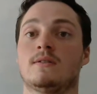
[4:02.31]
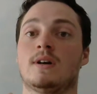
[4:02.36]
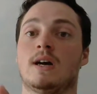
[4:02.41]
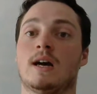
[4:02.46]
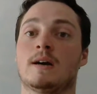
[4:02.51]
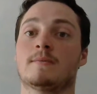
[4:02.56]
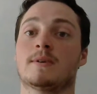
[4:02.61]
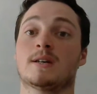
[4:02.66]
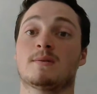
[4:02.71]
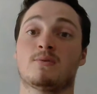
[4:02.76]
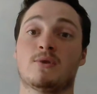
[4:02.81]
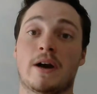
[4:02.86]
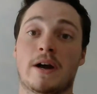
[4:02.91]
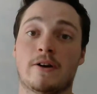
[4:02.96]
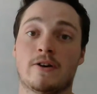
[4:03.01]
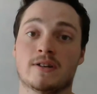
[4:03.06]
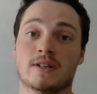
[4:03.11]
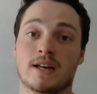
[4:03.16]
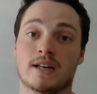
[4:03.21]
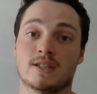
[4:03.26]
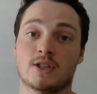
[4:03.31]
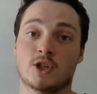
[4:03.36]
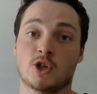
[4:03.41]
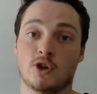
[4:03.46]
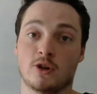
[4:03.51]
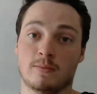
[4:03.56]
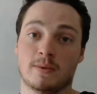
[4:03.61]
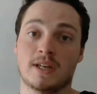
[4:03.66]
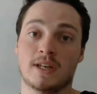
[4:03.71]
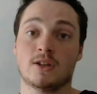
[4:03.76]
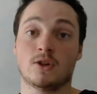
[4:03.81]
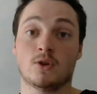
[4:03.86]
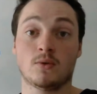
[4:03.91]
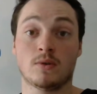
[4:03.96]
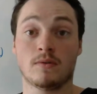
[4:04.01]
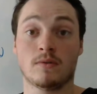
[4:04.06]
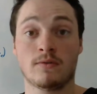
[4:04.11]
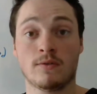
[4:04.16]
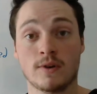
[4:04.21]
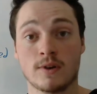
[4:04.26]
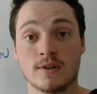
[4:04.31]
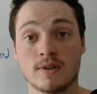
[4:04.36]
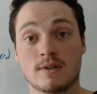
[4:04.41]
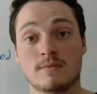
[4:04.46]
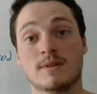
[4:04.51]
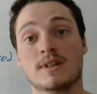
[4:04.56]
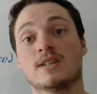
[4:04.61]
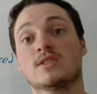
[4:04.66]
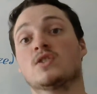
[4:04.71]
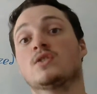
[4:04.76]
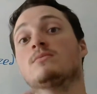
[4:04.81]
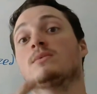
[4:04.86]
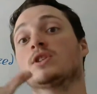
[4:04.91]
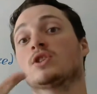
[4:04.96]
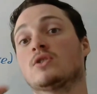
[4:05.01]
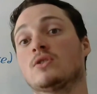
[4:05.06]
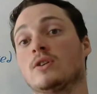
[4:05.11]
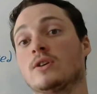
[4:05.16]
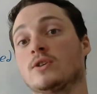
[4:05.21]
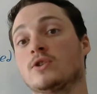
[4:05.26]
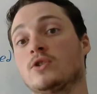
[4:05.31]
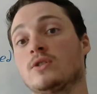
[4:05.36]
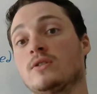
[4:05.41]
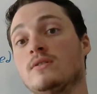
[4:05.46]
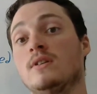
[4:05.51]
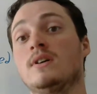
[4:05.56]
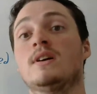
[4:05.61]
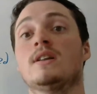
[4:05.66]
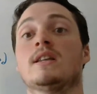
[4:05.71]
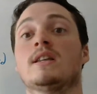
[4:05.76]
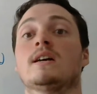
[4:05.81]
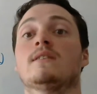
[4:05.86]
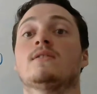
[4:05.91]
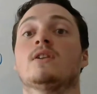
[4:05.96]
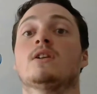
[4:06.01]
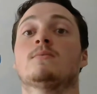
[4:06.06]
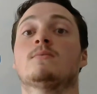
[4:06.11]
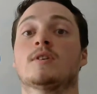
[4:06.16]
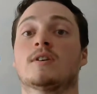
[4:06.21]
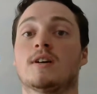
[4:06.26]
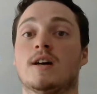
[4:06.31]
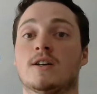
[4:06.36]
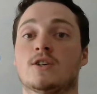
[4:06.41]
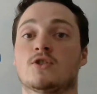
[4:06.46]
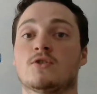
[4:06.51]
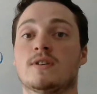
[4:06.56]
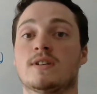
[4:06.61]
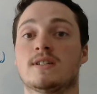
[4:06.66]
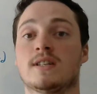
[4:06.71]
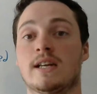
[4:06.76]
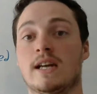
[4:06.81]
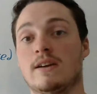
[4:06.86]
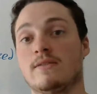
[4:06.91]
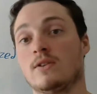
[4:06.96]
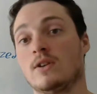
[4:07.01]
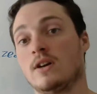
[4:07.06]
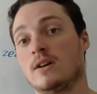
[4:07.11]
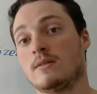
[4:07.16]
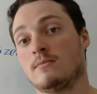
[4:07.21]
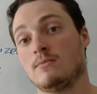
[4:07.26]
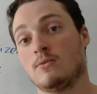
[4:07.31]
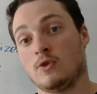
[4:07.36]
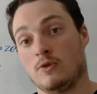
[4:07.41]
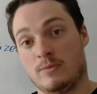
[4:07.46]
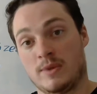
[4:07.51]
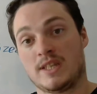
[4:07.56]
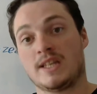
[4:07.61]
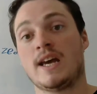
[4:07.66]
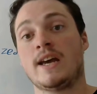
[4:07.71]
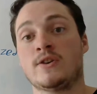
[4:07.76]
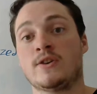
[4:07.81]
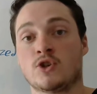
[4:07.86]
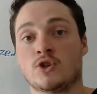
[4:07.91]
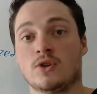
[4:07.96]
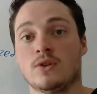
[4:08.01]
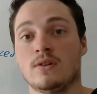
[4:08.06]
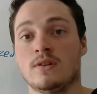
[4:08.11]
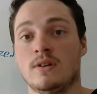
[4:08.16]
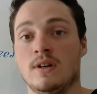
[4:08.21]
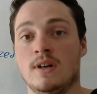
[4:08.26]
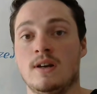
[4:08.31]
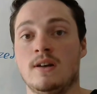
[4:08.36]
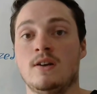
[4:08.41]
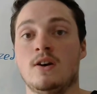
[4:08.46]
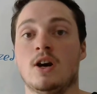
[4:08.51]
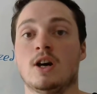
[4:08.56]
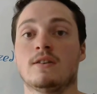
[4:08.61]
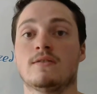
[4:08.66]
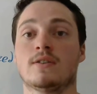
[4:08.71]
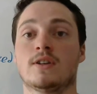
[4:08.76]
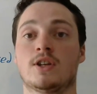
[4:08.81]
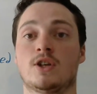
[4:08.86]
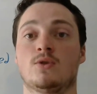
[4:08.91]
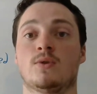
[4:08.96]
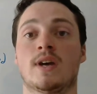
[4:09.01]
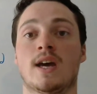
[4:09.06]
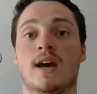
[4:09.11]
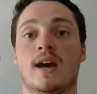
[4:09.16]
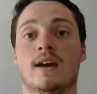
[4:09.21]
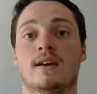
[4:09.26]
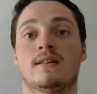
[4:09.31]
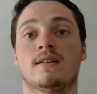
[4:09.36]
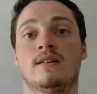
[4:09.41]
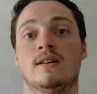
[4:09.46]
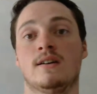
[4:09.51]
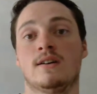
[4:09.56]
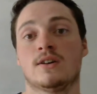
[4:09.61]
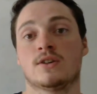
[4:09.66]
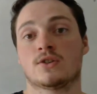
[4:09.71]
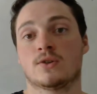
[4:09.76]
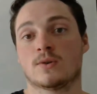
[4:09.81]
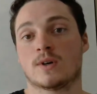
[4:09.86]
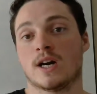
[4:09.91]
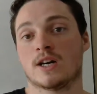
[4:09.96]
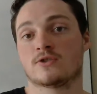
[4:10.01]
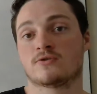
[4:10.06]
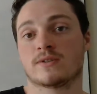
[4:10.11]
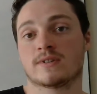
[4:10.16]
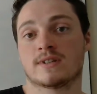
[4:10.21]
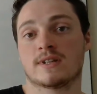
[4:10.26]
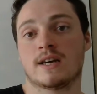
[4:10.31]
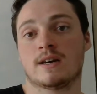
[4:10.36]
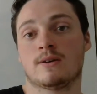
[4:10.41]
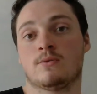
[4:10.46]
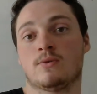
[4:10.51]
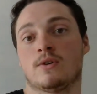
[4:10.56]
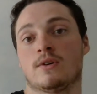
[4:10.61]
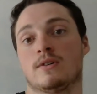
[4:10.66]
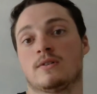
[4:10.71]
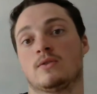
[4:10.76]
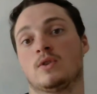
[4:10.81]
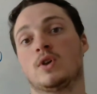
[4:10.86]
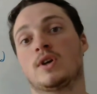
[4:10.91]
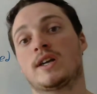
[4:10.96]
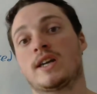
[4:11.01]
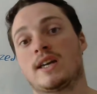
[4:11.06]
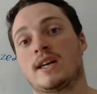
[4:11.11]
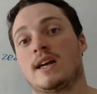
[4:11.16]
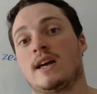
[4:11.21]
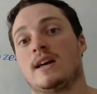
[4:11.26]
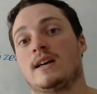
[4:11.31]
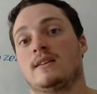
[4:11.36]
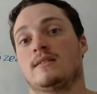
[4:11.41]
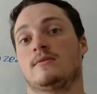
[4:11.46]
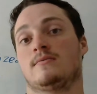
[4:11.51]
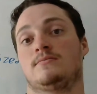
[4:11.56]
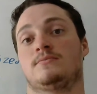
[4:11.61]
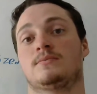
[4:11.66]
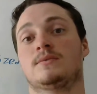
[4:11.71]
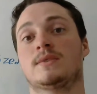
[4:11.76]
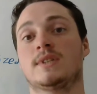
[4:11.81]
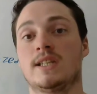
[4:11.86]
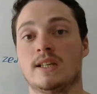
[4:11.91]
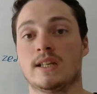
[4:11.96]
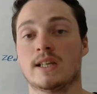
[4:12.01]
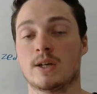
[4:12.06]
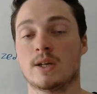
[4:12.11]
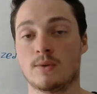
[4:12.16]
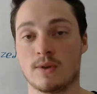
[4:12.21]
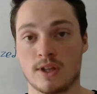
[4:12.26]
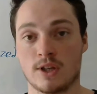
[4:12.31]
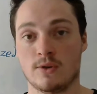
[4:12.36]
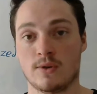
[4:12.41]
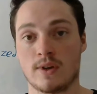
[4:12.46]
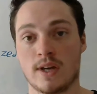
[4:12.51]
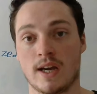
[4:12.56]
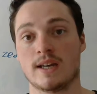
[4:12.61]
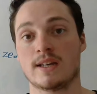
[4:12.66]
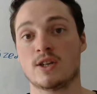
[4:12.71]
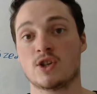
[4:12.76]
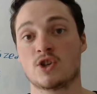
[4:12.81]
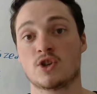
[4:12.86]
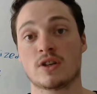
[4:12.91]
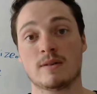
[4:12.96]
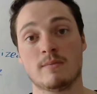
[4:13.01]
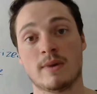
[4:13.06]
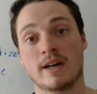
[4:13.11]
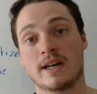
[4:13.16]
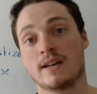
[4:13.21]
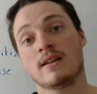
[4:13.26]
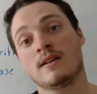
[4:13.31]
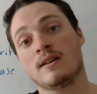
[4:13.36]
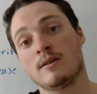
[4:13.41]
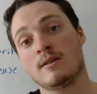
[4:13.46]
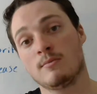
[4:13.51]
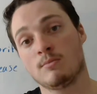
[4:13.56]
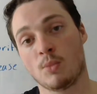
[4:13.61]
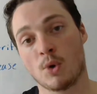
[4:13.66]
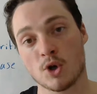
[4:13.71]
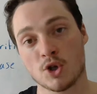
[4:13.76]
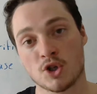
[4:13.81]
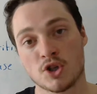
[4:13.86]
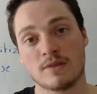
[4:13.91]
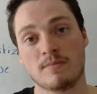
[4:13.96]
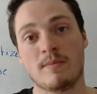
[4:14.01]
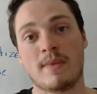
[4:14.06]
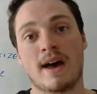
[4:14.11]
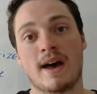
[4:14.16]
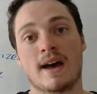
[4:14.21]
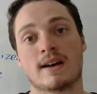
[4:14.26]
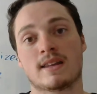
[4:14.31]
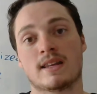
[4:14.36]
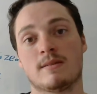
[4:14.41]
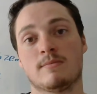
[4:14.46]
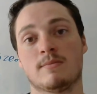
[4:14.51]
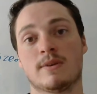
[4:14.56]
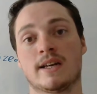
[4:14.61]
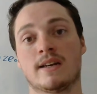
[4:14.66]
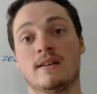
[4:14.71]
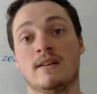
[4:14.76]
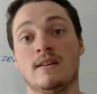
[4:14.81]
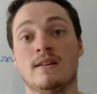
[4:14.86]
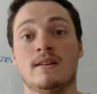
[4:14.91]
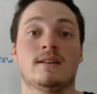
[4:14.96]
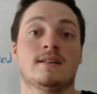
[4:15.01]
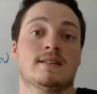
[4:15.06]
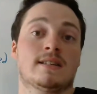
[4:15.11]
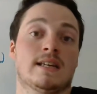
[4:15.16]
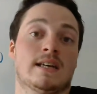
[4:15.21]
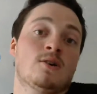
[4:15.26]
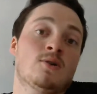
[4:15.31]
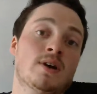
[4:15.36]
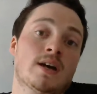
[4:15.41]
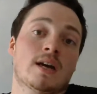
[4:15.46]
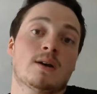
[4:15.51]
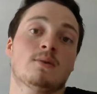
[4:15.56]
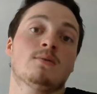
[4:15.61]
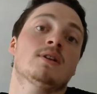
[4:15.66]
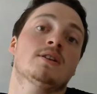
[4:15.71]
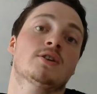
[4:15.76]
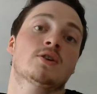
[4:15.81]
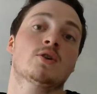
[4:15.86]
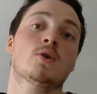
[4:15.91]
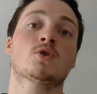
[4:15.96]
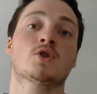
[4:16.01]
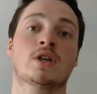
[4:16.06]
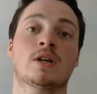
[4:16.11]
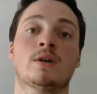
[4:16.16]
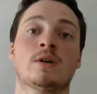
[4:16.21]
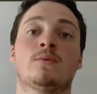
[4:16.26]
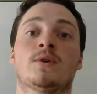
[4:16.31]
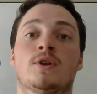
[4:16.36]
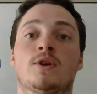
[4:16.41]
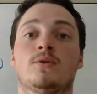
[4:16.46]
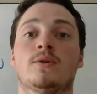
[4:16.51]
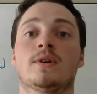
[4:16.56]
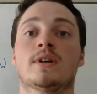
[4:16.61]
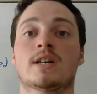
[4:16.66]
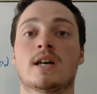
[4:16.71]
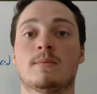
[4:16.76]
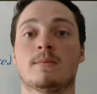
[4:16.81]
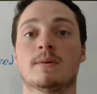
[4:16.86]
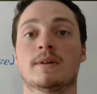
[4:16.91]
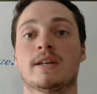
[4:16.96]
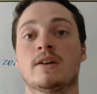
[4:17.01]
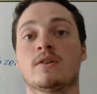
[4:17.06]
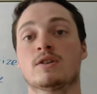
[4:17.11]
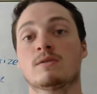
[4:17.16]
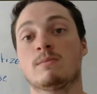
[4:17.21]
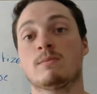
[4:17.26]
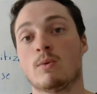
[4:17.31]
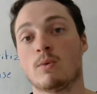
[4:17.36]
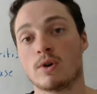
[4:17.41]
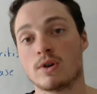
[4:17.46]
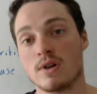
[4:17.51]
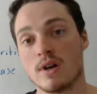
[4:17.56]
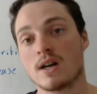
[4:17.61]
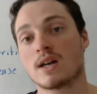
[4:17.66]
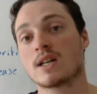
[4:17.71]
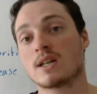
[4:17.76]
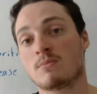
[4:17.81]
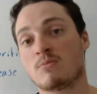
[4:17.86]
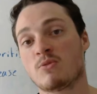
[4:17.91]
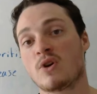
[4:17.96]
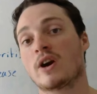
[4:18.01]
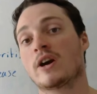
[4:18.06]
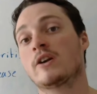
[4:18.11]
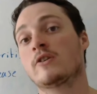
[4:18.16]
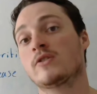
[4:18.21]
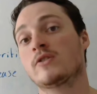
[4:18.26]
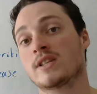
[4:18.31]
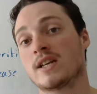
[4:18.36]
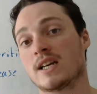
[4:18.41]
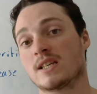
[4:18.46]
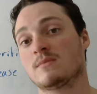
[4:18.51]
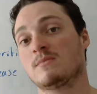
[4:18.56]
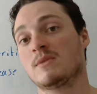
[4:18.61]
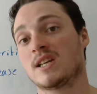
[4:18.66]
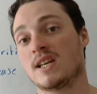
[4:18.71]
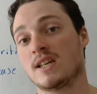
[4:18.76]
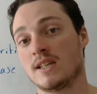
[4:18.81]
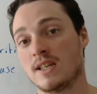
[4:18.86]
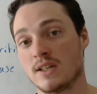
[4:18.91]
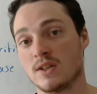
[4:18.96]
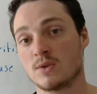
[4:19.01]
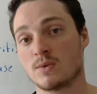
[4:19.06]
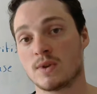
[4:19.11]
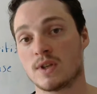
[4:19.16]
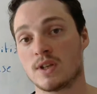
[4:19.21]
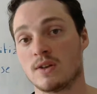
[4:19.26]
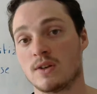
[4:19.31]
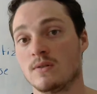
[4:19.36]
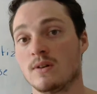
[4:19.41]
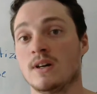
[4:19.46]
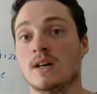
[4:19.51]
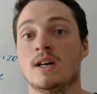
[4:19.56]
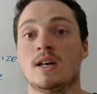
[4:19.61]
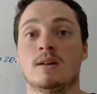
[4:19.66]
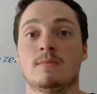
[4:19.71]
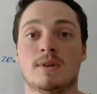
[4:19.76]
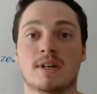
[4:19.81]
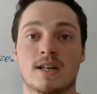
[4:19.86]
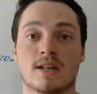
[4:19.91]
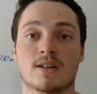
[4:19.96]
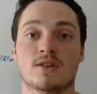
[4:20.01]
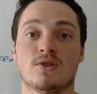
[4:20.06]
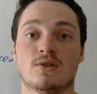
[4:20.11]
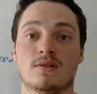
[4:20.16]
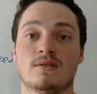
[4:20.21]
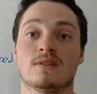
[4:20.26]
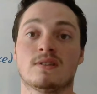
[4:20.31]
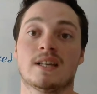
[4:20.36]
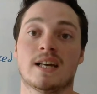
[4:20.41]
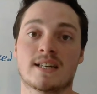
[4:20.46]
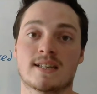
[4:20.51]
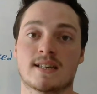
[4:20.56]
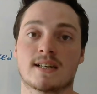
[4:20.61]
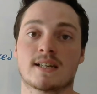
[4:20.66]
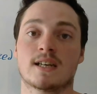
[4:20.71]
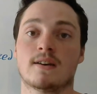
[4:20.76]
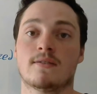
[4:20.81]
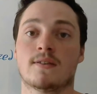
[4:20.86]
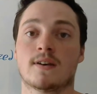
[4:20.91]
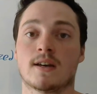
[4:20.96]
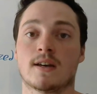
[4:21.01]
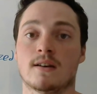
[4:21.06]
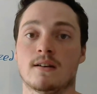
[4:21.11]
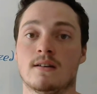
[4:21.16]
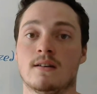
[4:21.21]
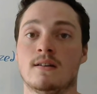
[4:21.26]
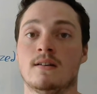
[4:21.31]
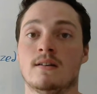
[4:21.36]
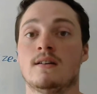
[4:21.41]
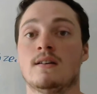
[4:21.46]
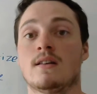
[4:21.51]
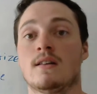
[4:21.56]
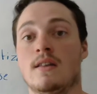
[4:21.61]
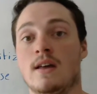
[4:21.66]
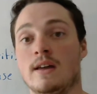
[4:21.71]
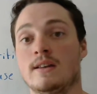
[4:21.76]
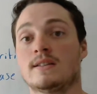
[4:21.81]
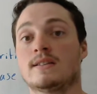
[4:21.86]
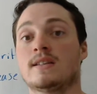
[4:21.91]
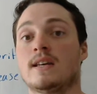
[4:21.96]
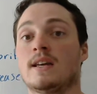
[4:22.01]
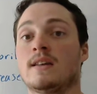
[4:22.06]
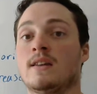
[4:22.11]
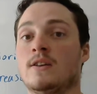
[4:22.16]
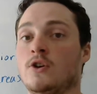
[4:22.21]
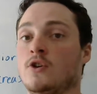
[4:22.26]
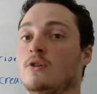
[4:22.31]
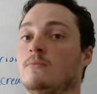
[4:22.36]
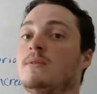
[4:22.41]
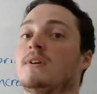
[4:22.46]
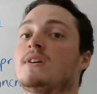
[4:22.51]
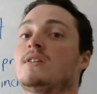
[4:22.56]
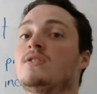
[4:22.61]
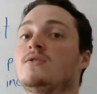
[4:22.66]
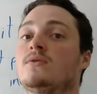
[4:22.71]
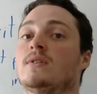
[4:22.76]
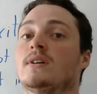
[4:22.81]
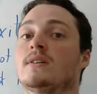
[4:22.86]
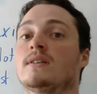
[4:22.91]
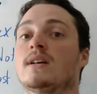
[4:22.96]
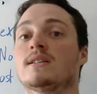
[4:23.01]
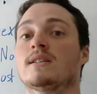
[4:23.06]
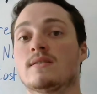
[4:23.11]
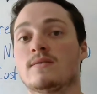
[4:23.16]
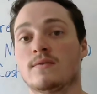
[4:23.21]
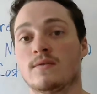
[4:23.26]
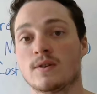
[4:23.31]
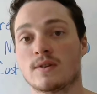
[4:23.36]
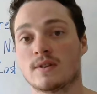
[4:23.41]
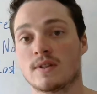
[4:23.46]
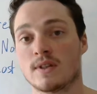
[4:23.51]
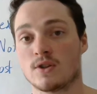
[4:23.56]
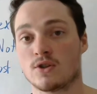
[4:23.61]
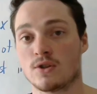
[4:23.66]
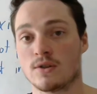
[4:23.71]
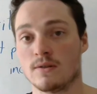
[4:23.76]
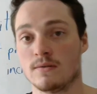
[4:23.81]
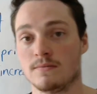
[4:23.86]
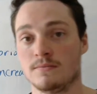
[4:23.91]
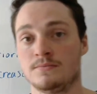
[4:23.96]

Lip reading: I'm going to prioritize the European Union first because they're much larger, they have a lot more countries, and they have a lot more potential over the UK. So countries that were looking at dealing with the UK initially might push them back. They might say, okay, we'll negotiate with you in a couple of years, but we're not going to prioritize making deals with you because you're less significant than, say, the European Union. That's the first issue.